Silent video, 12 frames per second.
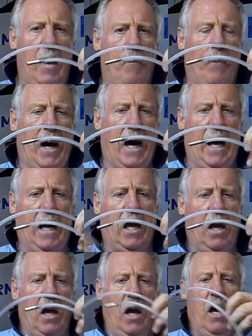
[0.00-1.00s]
back.
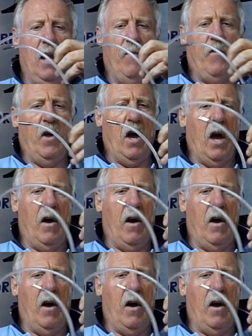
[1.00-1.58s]
And if I